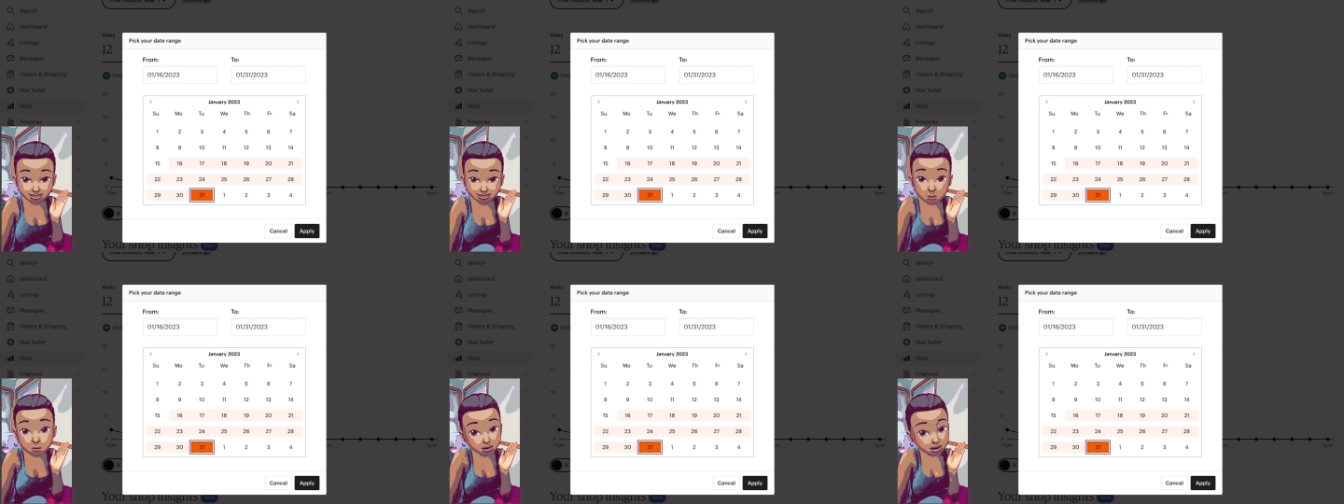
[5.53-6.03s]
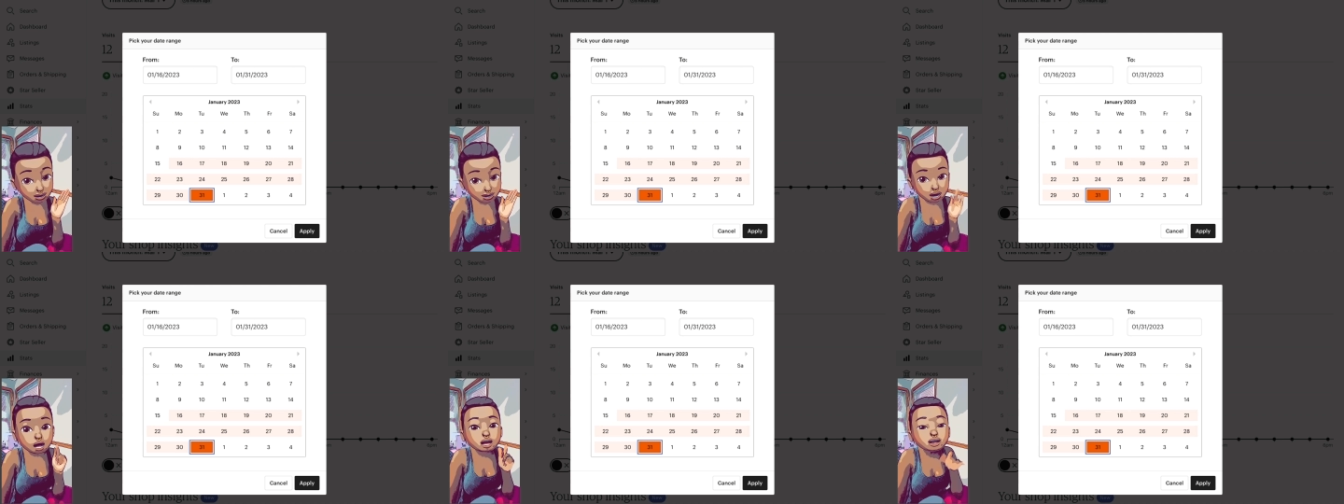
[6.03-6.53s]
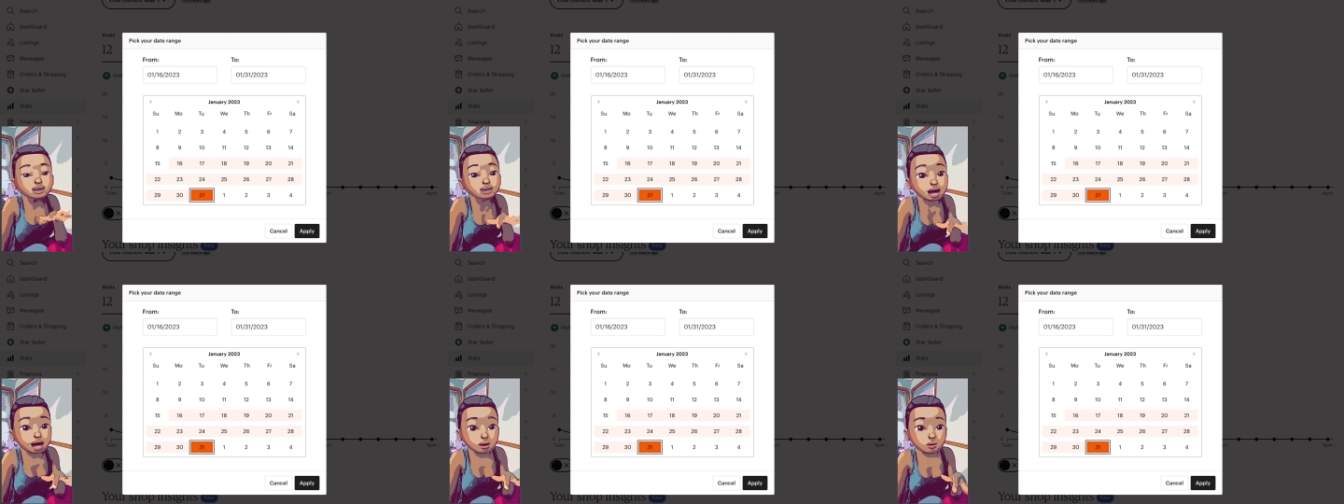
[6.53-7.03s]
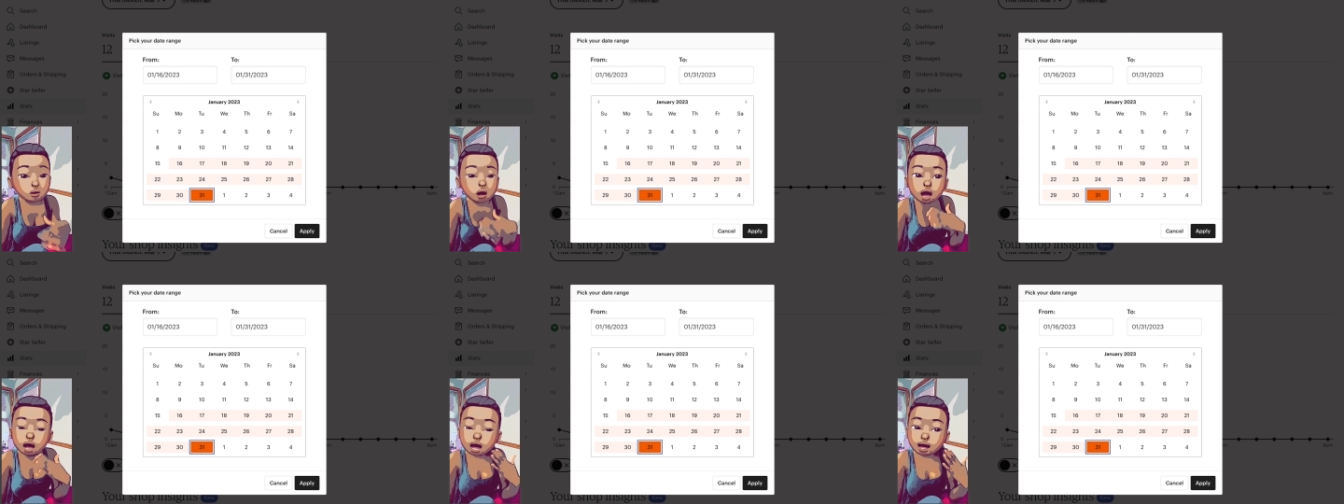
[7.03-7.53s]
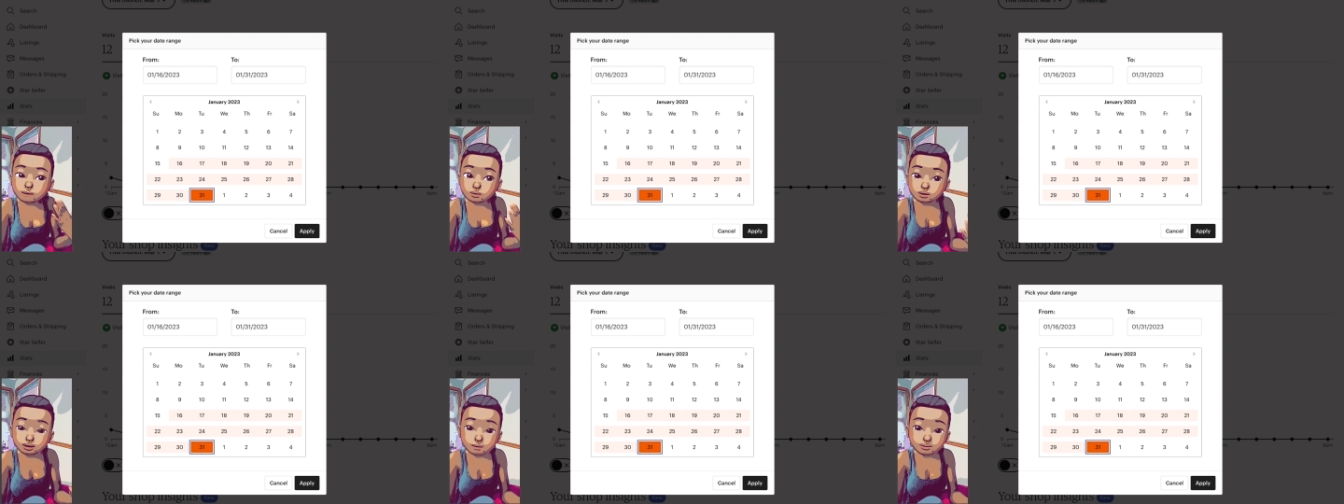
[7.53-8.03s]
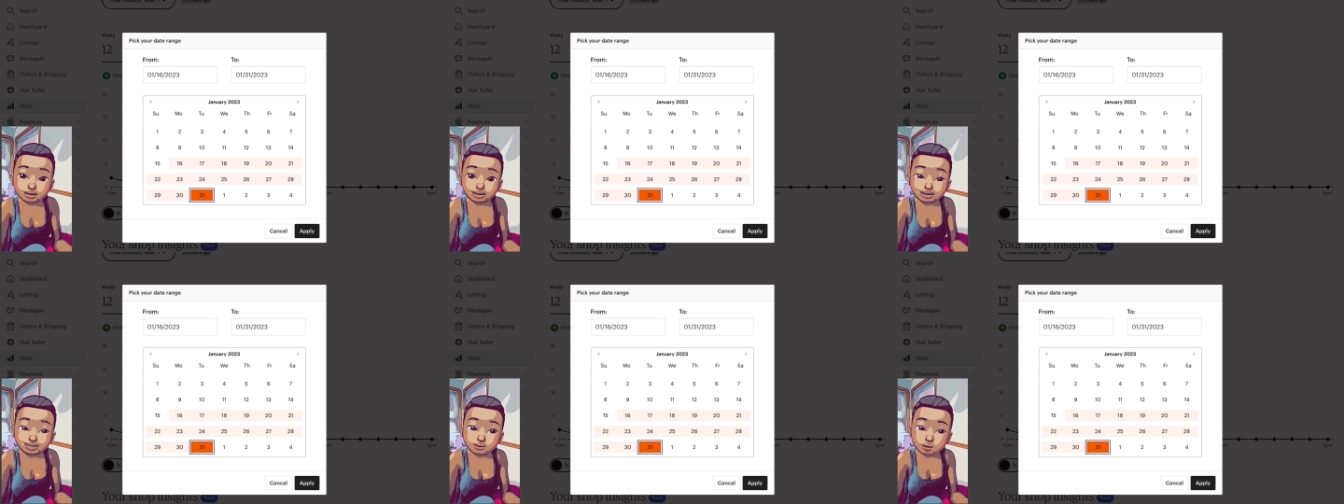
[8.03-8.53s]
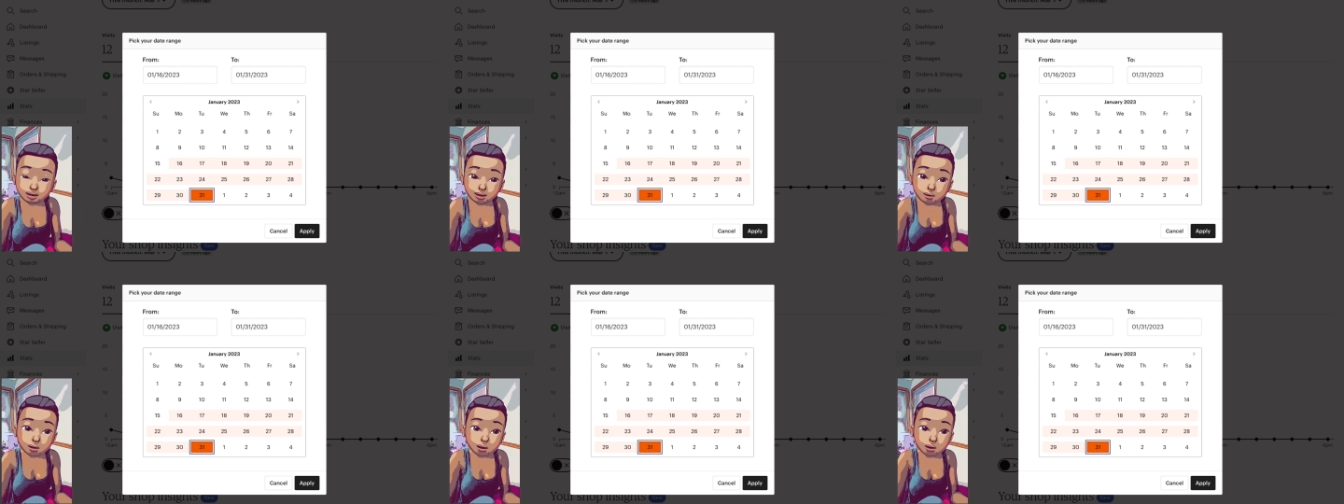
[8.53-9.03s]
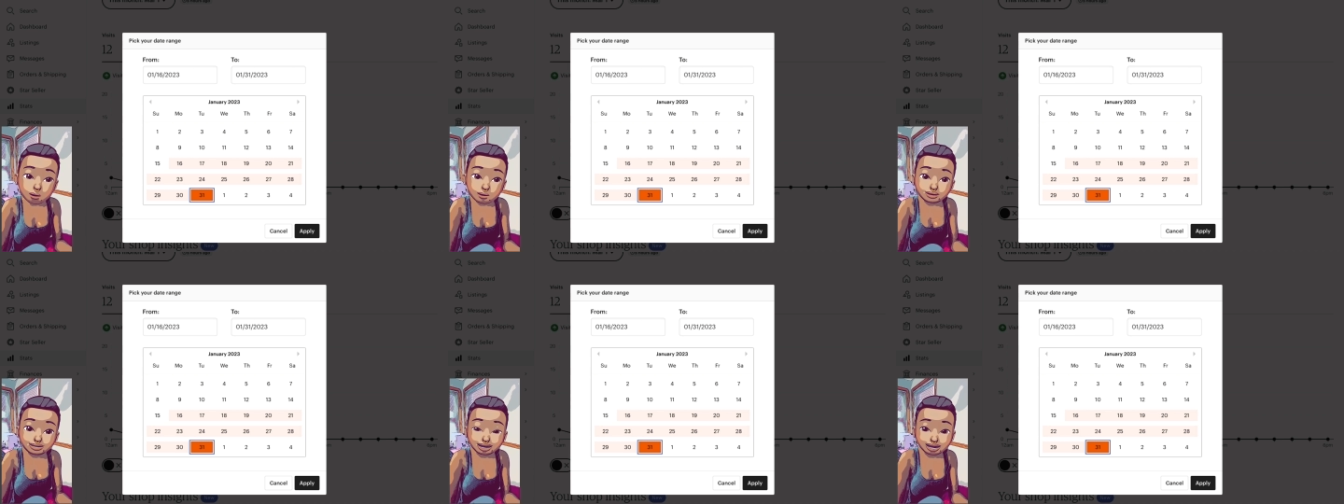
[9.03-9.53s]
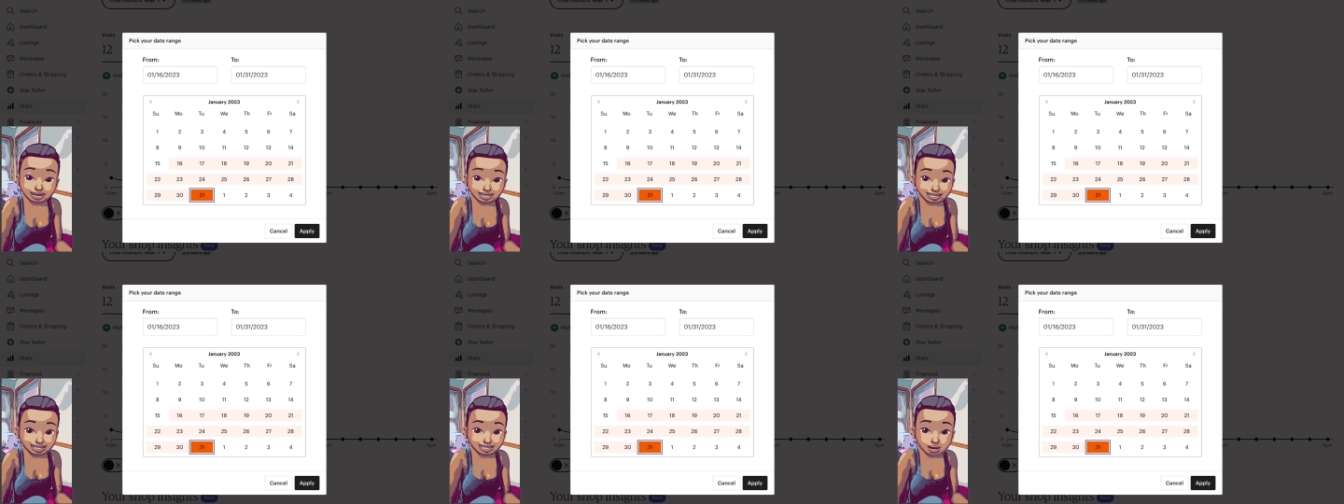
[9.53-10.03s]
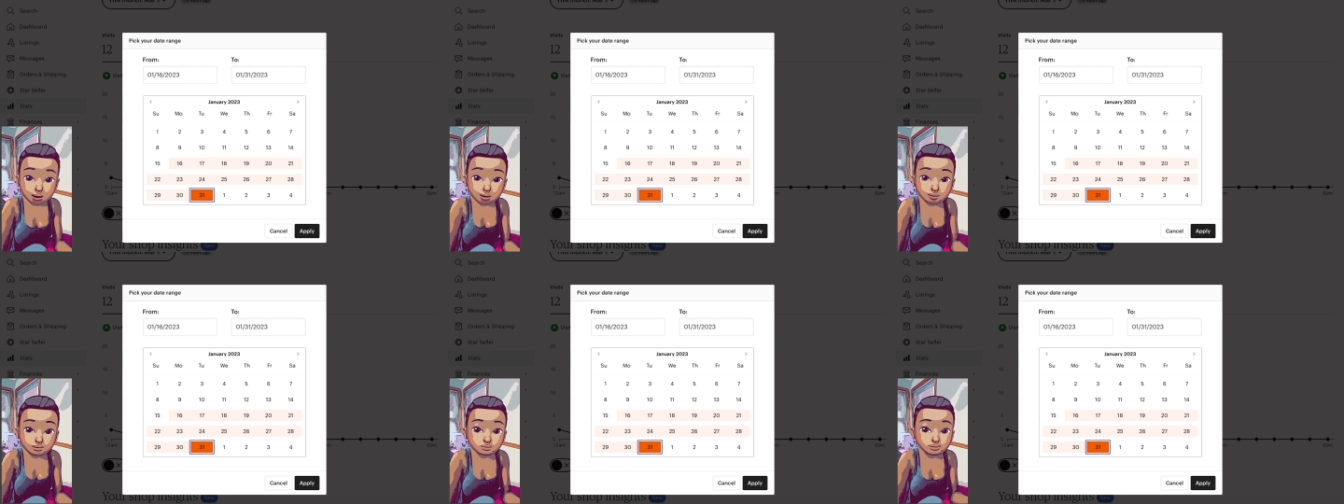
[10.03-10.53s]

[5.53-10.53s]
Okay, now I'm gonna be talking about the Etsy shop.